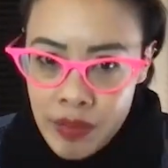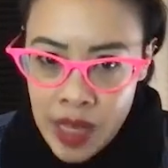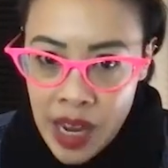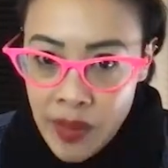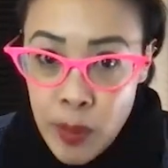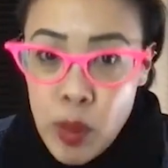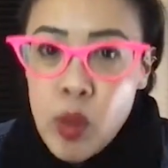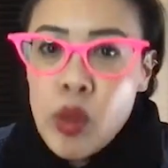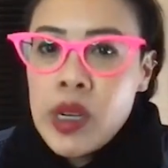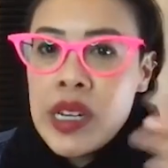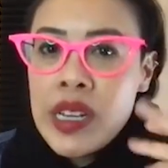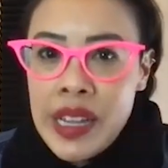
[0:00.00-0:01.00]
they have a
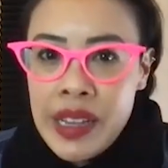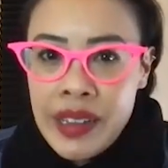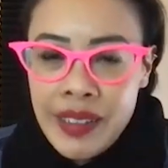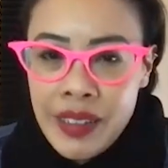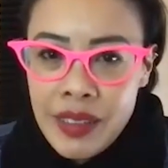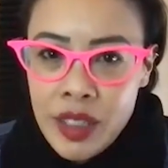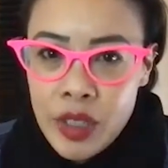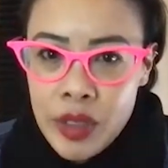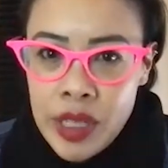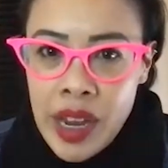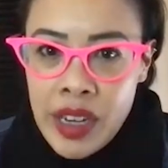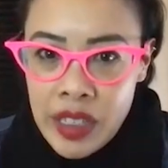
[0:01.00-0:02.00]
board and they
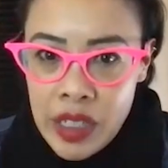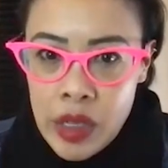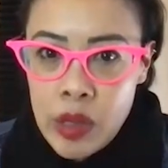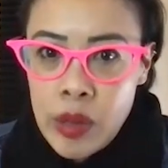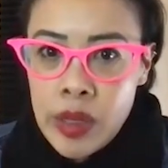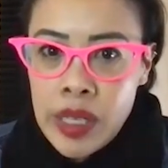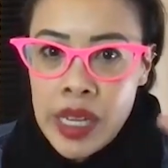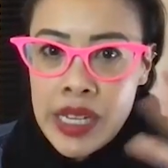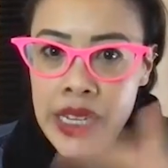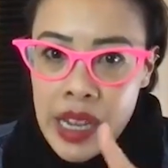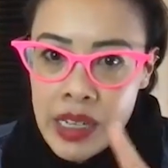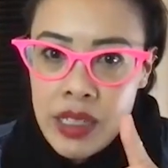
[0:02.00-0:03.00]
usually had to go and
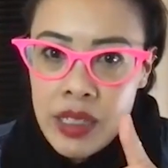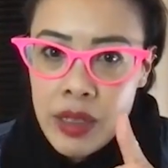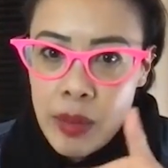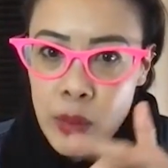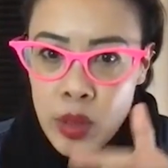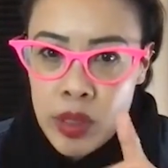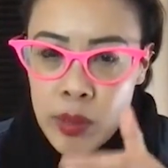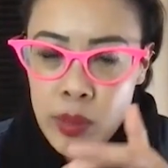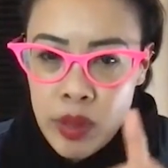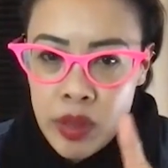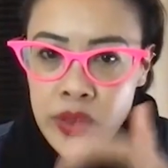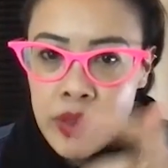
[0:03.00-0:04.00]
like get board
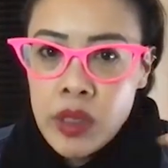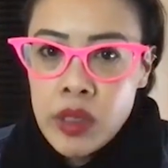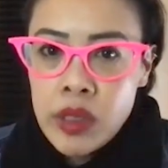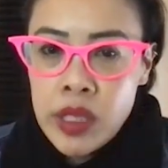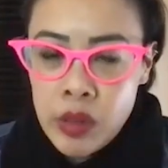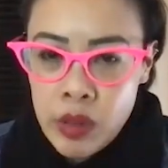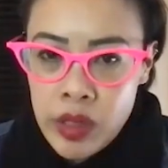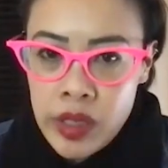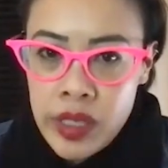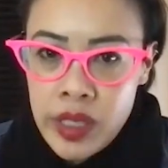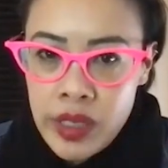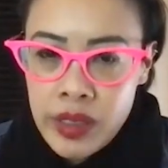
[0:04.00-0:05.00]
approval in order
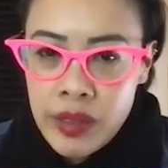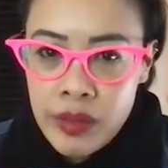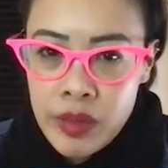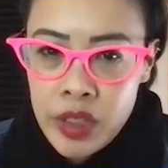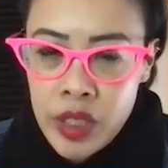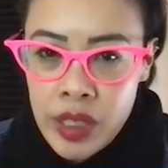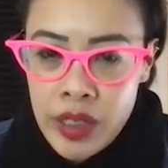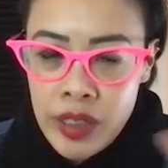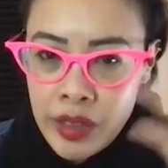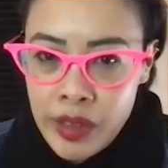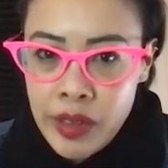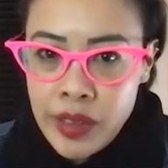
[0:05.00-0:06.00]
to,
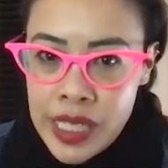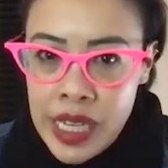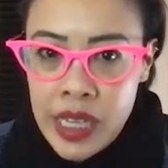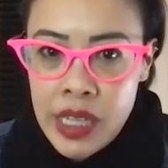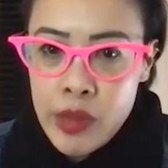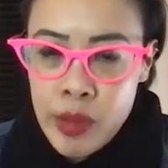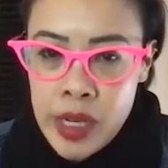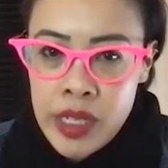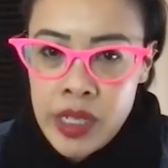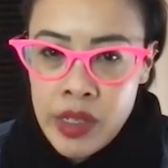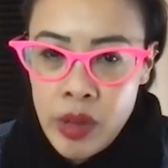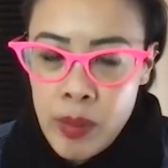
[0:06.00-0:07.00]
you know, to get this written
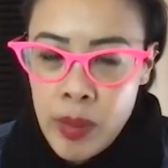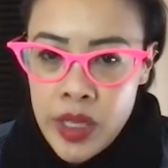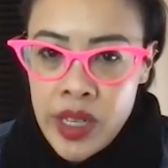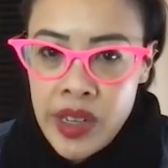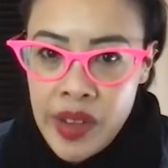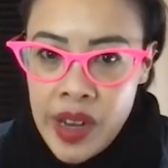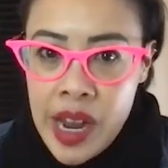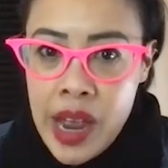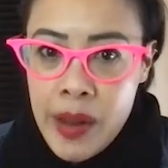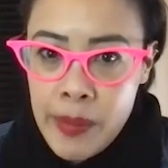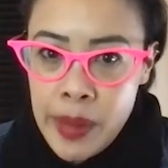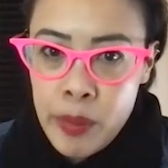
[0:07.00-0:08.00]
into a budget if it
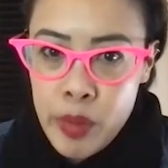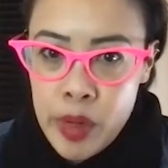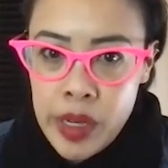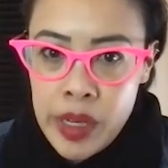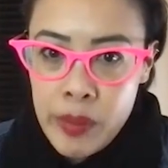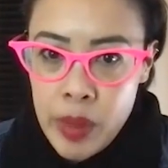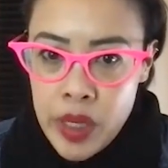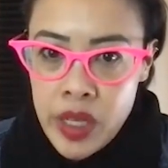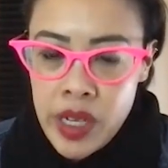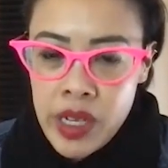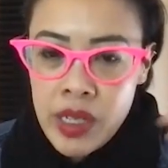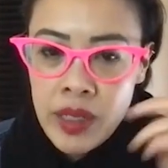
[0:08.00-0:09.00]
hadn't been
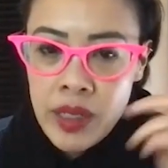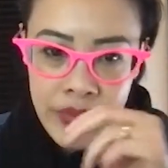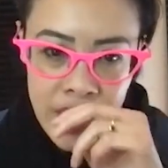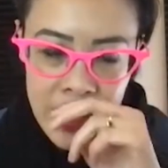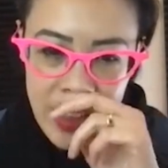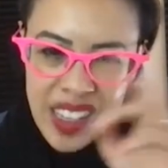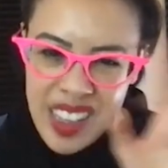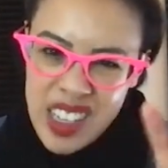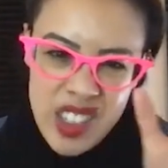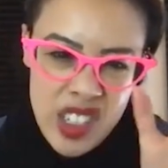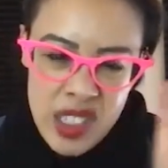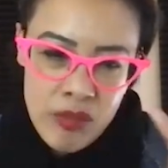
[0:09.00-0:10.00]
pre-budgeted. So like,
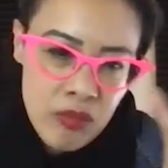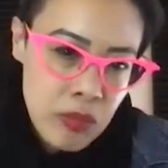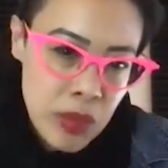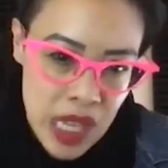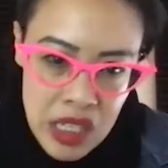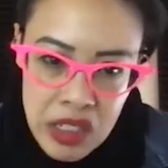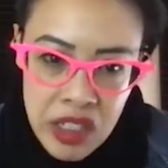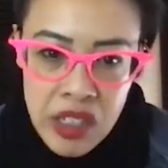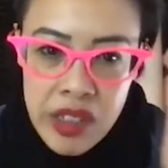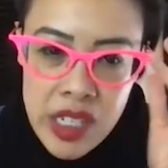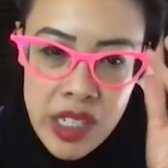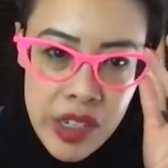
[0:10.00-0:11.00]
that's just, but that, you
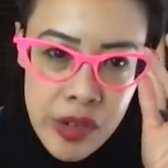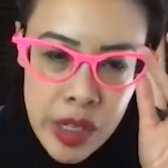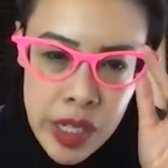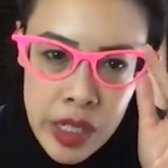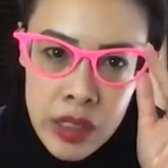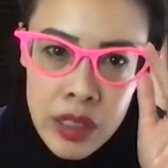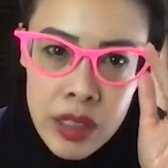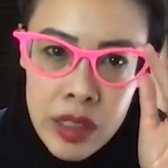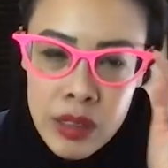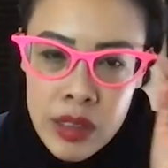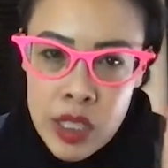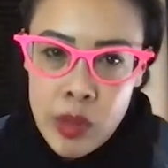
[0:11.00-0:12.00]
know, that's a unique
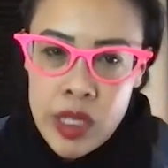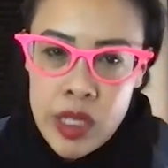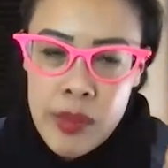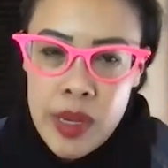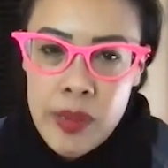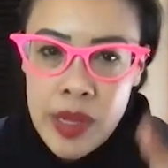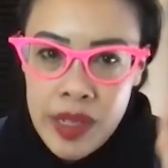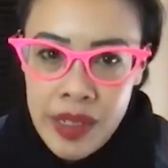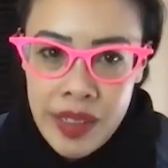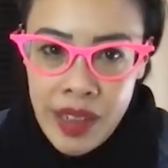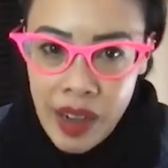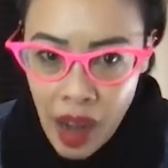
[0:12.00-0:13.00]
situation to me, but
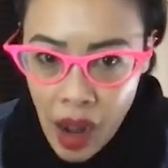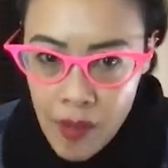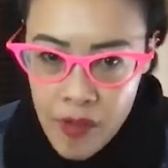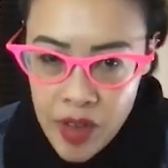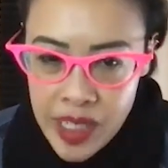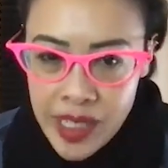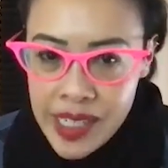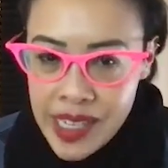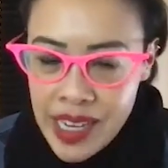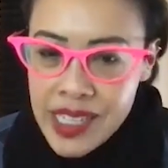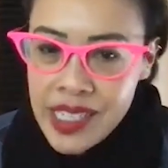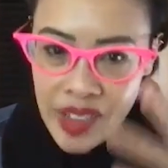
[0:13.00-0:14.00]
obviously,
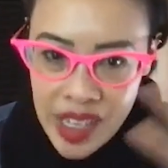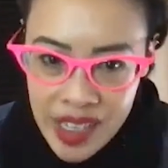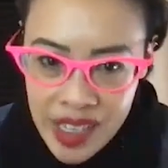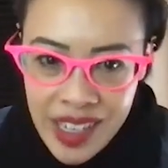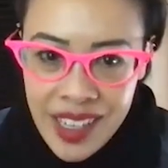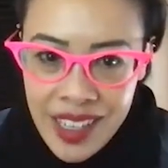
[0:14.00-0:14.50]
yes, if like,